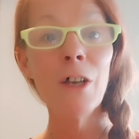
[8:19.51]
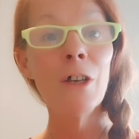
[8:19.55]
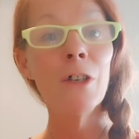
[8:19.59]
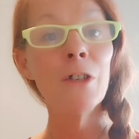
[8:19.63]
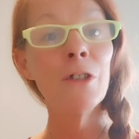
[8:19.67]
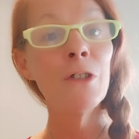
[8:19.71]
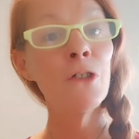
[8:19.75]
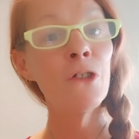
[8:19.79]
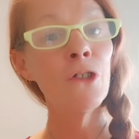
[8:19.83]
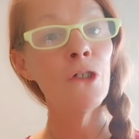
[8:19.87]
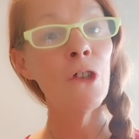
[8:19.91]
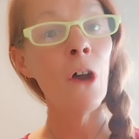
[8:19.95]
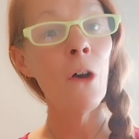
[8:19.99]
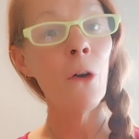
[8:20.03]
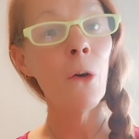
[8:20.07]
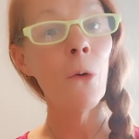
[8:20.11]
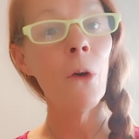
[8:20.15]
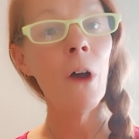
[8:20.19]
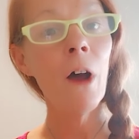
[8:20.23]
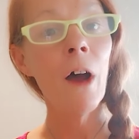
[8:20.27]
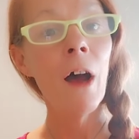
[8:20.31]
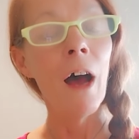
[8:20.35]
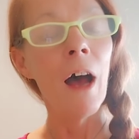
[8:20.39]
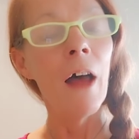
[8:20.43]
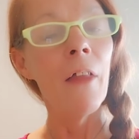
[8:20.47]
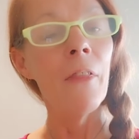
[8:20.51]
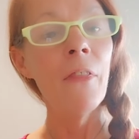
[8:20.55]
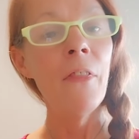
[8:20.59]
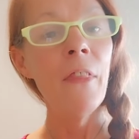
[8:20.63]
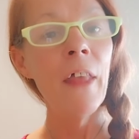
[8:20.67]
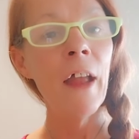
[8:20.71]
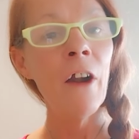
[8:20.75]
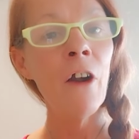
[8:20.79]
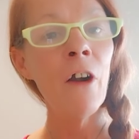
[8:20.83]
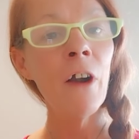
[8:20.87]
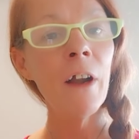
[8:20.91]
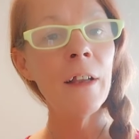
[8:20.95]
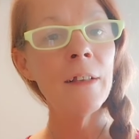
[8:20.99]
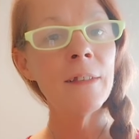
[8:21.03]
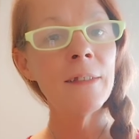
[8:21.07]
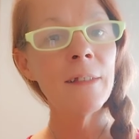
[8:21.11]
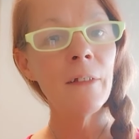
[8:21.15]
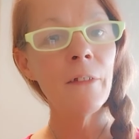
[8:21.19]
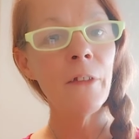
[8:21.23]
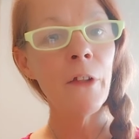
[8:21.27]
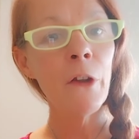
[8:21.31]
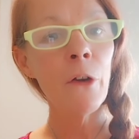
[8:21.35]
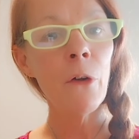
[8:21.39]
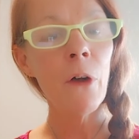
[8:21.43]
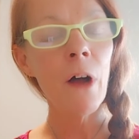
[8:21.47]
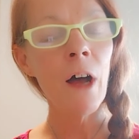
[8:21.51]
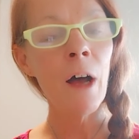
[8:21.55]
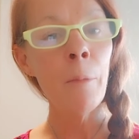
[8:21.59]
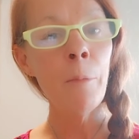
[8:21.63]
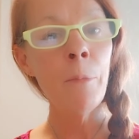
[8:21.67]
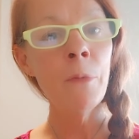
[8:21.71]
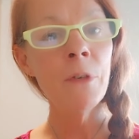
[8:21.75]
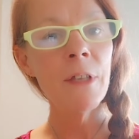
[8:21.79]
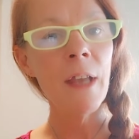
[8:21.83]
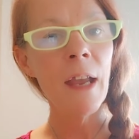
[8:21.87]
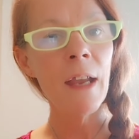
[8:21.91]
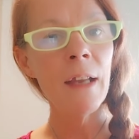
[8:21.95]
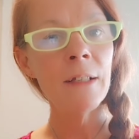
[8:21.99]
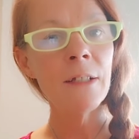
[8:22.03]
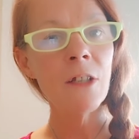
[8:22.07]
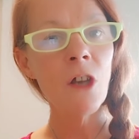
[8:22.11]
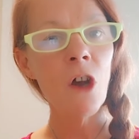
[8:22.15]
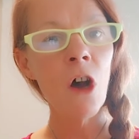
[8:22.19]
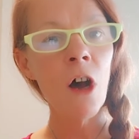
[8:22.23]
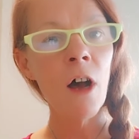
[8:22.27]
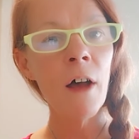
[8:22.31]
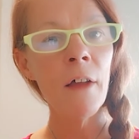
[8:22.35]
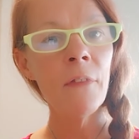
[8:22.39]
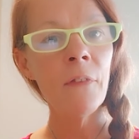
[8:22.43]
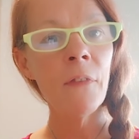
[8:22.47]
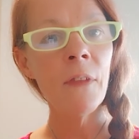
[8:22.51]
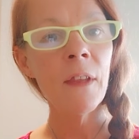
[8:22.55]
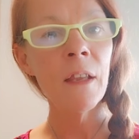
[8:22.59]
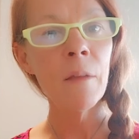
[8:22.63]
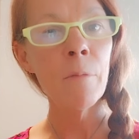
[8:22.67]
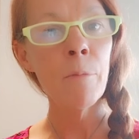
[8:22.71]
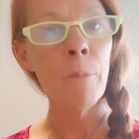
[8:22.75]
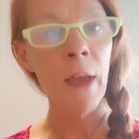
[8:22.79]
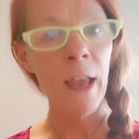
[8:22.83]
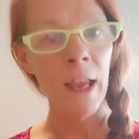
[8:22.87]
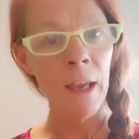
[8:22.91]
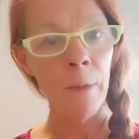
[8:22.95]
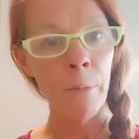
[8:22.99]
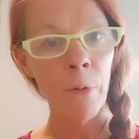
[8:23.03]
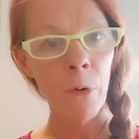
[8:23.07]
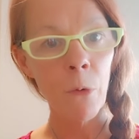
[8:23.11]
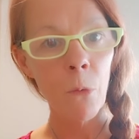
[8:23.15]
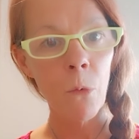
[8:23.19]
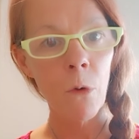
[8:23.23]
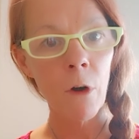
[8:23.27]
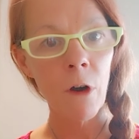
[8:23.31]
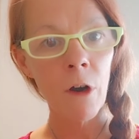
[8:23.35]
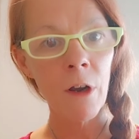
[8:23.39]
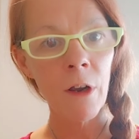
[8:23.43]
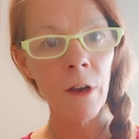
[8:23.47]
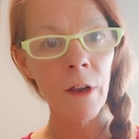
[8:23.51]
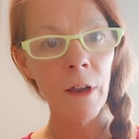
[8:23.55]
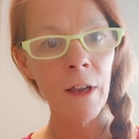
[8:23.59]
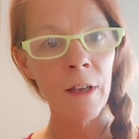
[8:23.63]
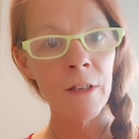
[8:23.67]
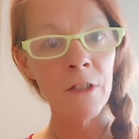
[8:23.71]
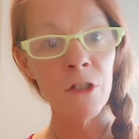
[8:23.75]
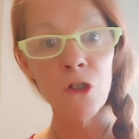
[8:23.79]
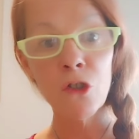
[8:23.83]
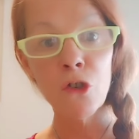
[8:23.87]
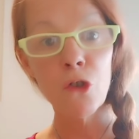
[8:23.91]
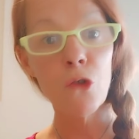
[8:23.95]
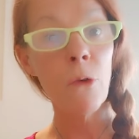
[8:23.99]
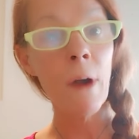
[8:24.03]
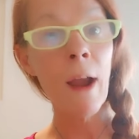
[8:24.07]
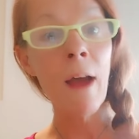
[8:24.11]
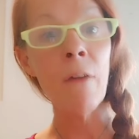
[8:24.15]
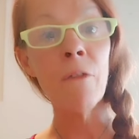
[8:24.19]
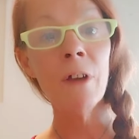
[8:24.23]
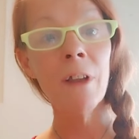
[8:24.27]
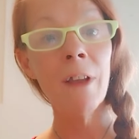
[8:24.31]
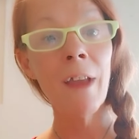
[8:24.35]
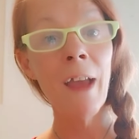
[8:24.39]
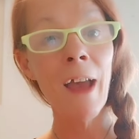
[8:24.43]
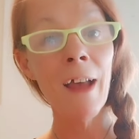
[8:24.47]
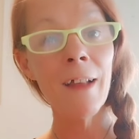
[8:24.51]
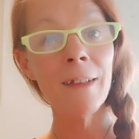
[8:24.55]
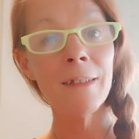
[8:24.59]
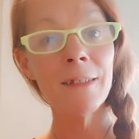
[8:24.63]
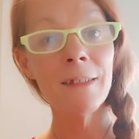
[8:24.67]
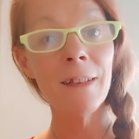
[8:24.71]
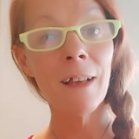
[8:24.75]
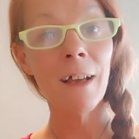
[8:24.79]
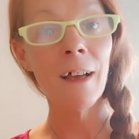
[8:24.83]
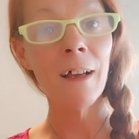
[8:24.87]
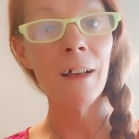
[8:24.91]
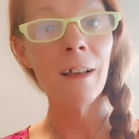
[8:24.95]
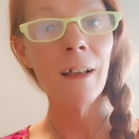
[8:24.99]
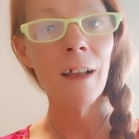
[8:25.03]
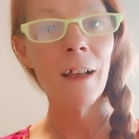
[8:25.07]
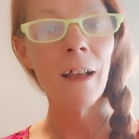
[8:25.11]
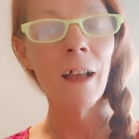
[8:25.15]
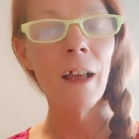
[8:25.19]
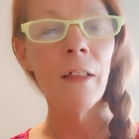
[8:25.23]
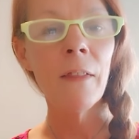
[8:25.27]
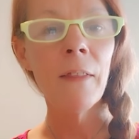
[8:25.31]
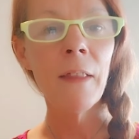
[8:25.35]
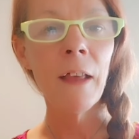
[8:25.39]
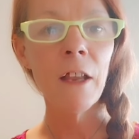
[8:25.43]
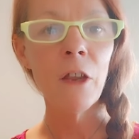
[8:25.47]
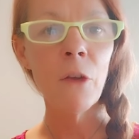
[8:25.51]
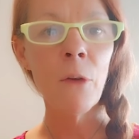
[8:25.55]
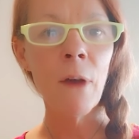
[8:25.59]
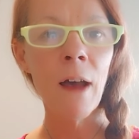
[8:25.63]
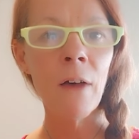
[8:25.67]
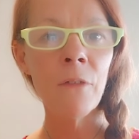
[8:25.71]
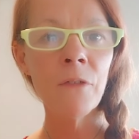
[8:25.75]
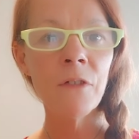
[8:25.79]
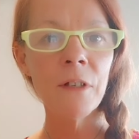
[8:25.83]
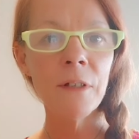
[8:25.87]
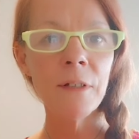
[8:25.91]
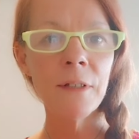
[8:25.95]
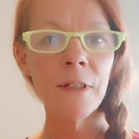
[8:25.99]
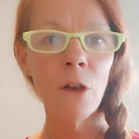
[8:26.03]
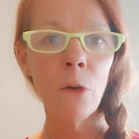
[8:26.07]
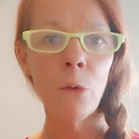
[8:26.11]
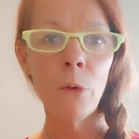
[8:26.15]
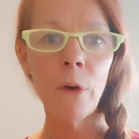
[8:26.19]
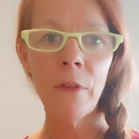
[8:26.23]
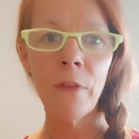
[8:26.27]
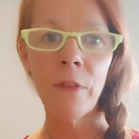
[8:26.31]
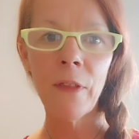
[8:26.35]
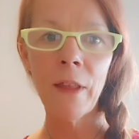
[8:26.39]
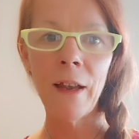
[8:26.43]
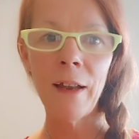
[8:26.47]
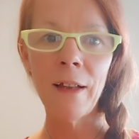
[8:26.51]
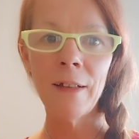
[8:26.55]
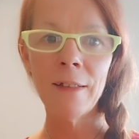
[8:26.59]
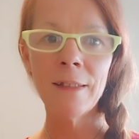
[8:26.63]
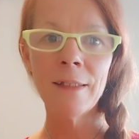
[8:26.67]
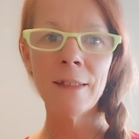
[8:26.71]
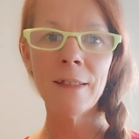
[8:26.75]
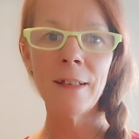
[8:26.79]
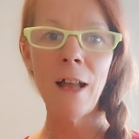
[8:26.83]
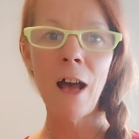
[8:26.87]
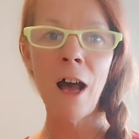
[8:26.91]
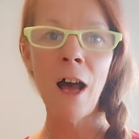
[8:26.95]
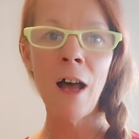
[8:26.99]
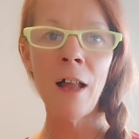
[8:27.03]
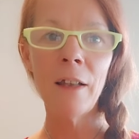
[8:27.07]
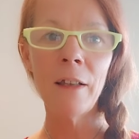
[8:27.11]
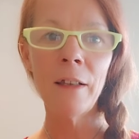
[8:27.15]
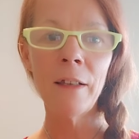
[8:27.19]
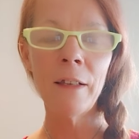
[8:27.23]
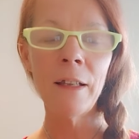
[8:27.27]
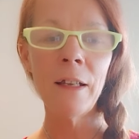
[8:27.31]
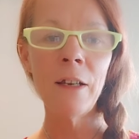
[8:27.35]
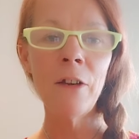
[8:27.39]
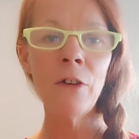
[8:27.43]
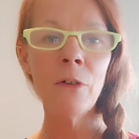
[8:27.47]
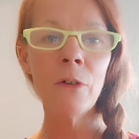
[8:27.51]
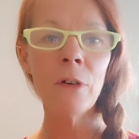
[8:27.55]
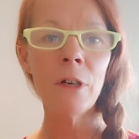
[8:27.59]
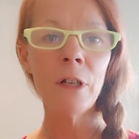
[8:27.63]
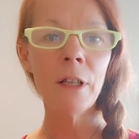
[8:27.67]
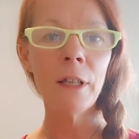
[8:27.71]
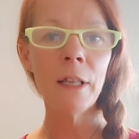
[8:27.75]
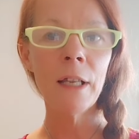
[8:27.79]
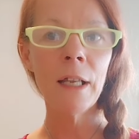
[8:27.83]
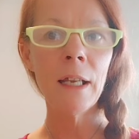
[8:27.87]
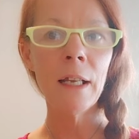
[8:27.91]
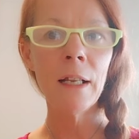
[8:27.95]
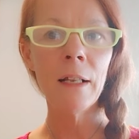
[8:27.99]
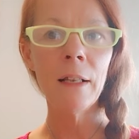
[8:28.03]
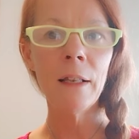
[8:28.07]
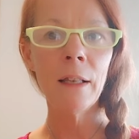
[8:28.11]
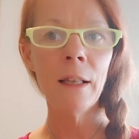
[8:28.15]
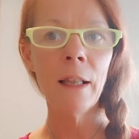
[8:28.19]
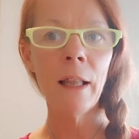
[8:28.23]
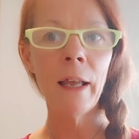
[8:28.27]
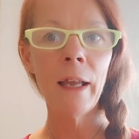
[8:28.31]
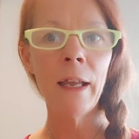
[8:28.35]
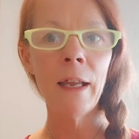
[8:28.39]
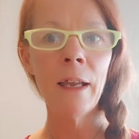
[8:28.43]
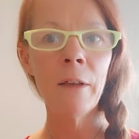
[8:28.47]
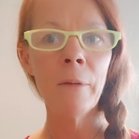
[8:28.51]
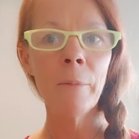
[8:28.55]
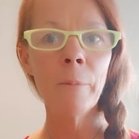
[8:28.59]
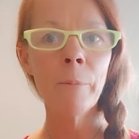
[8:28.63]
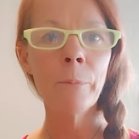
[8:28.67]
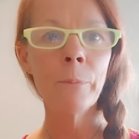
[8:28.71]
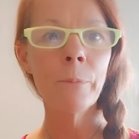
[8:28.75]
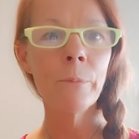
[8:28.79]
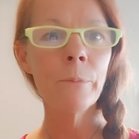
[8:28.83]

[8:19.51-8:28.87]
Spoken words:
So there is a little update on the paperwork extravaganza that you have to deal with. And it's not literally like